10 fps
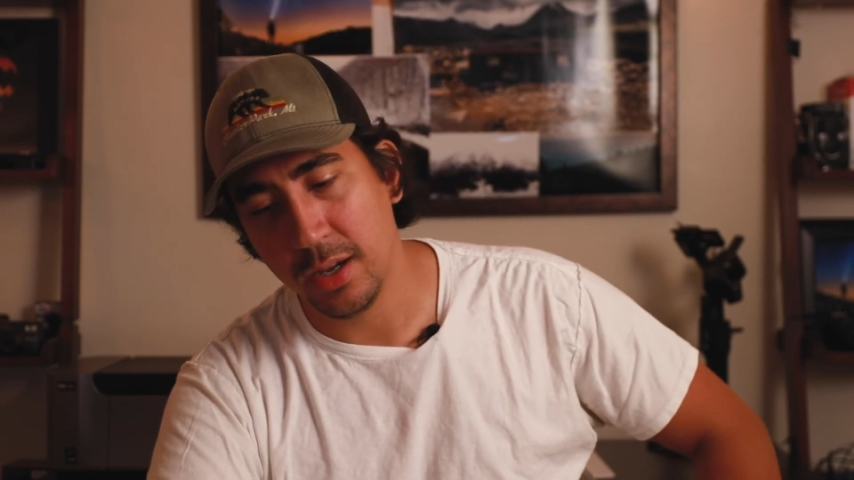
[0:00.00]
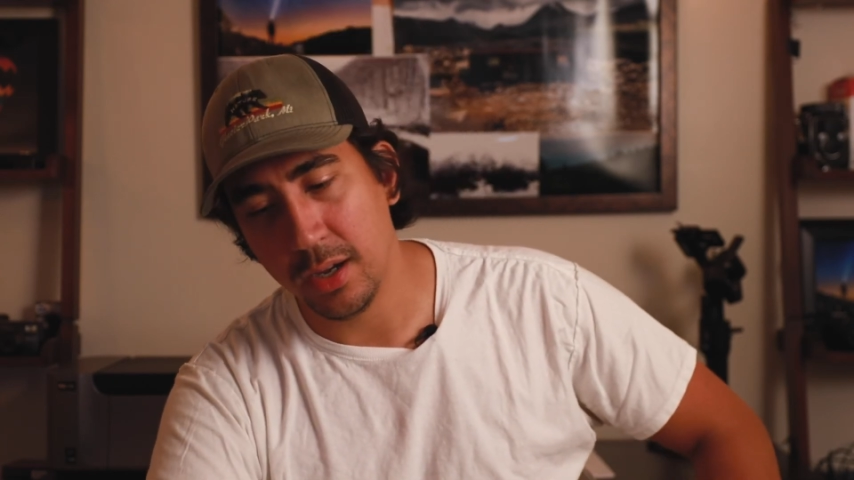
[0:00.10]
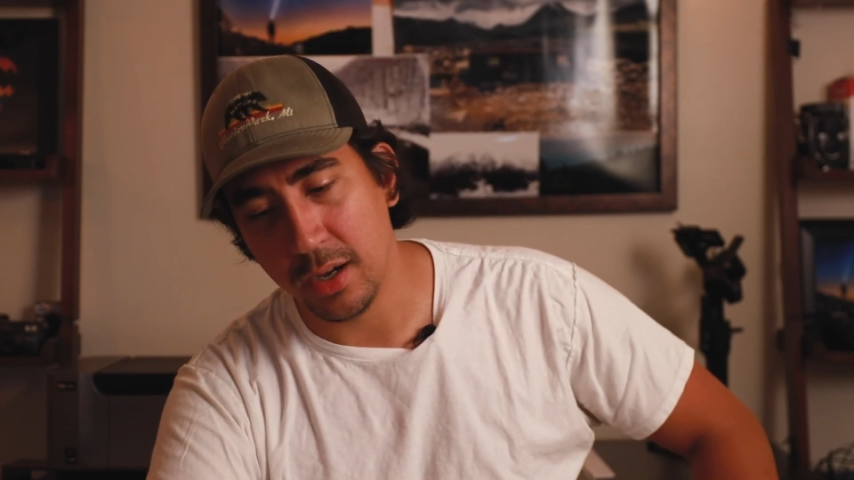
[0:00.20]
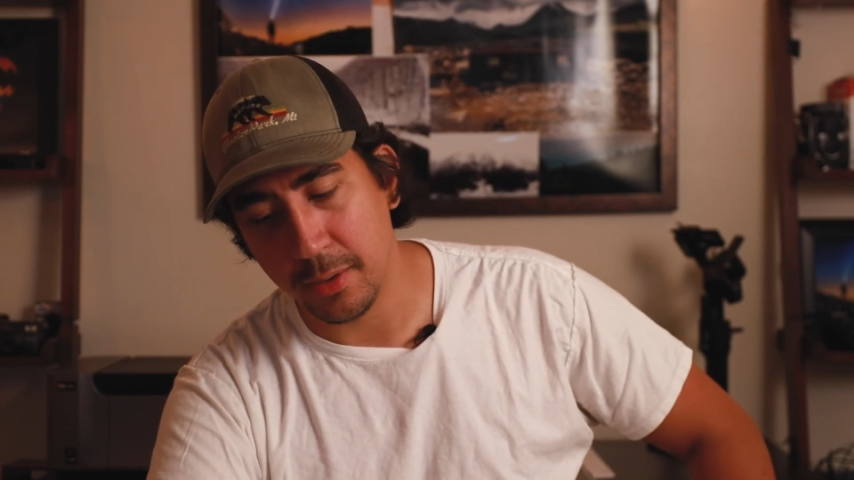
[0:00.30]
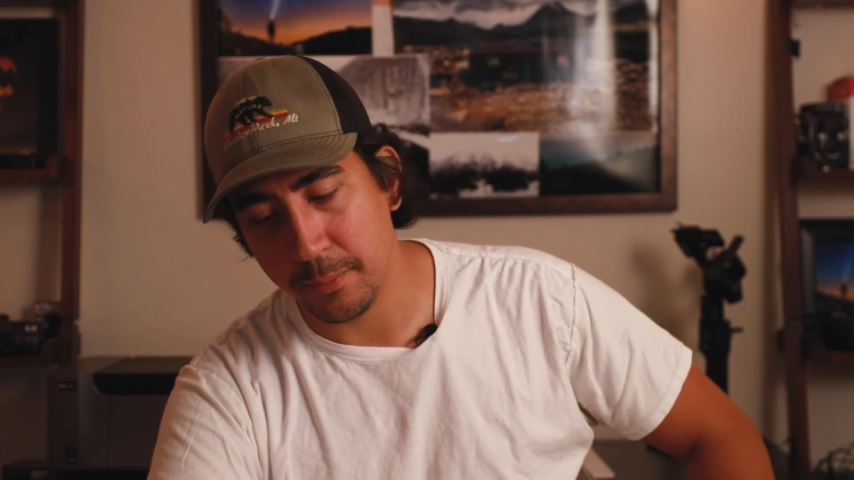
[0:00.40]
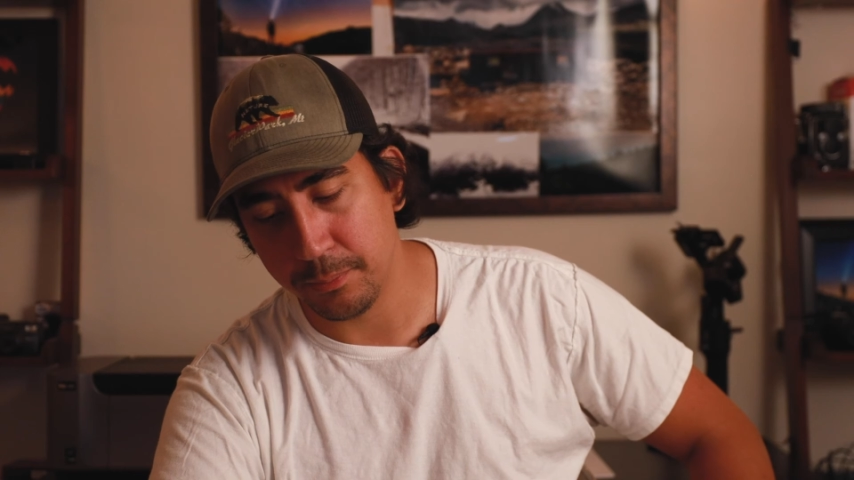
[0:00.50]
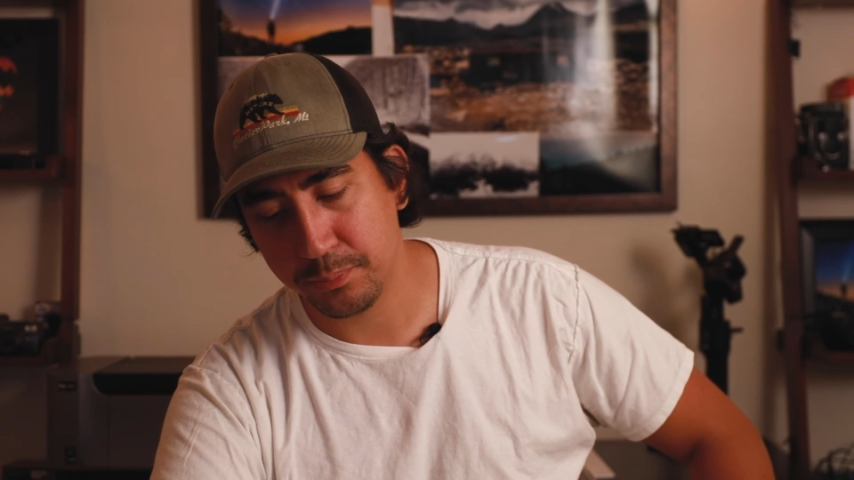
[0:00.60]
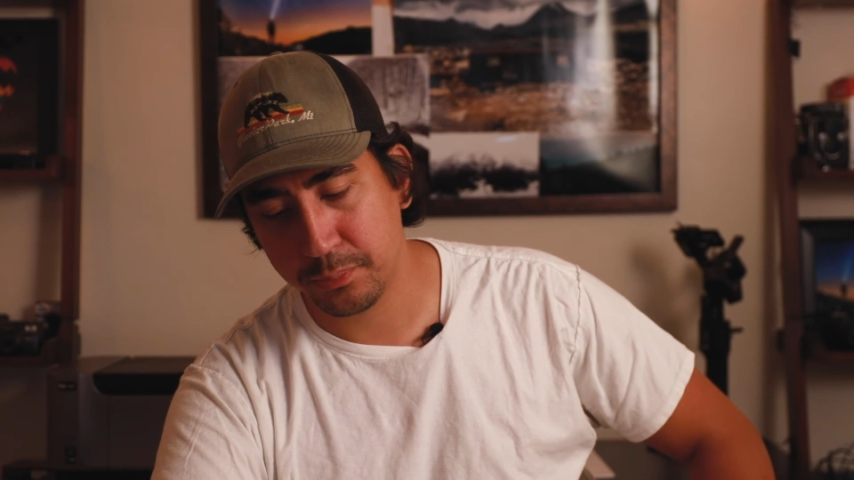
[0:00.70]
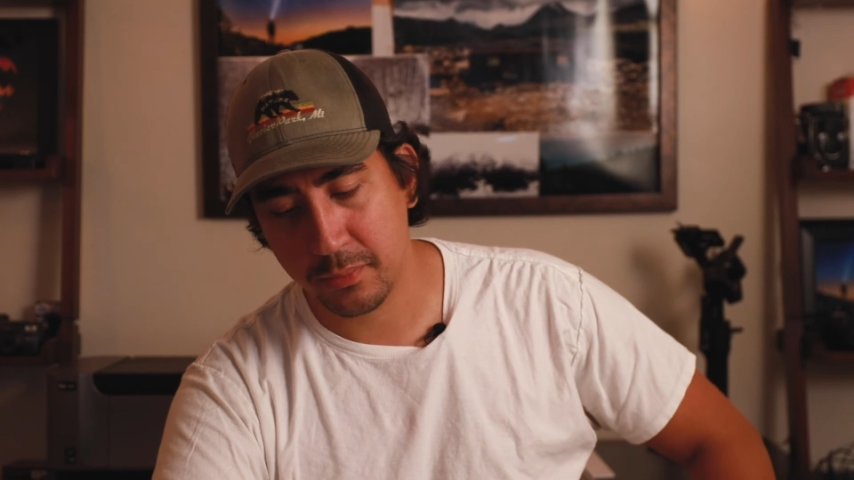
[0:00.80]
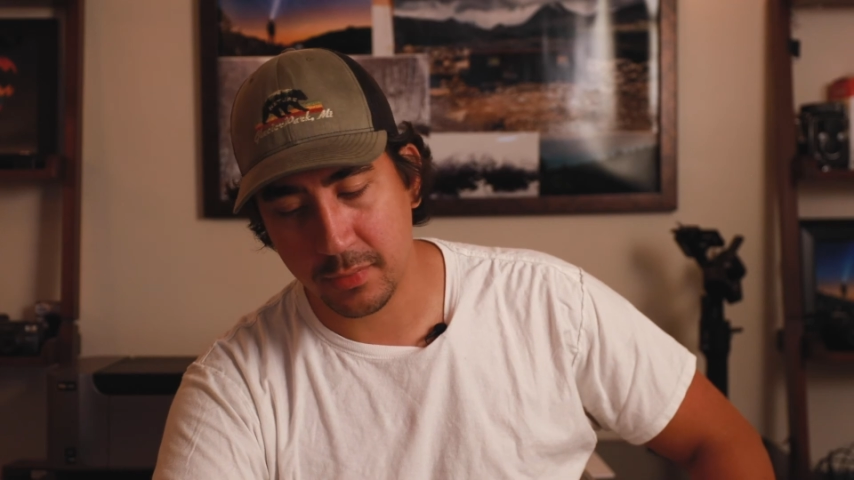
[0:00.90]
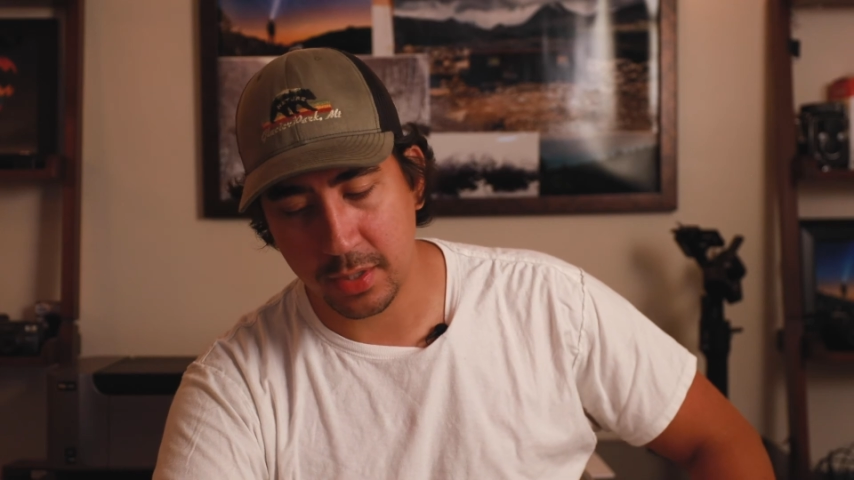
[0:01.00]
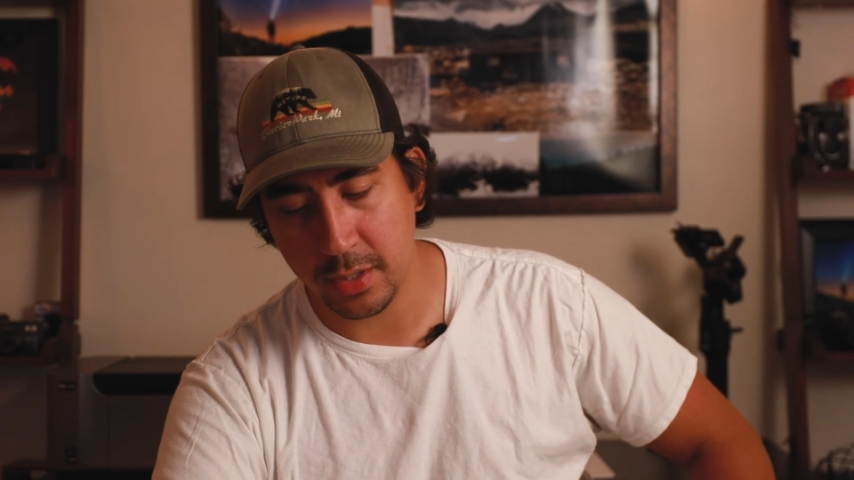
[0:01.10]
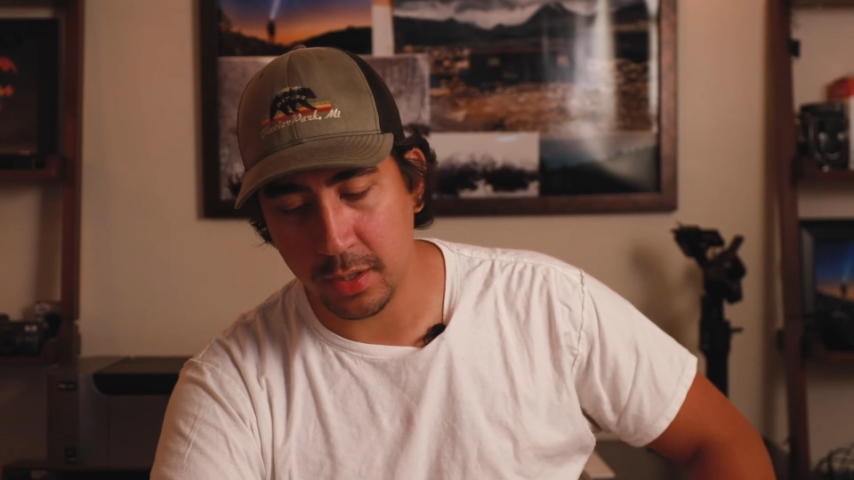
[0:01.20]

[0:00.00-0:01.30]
You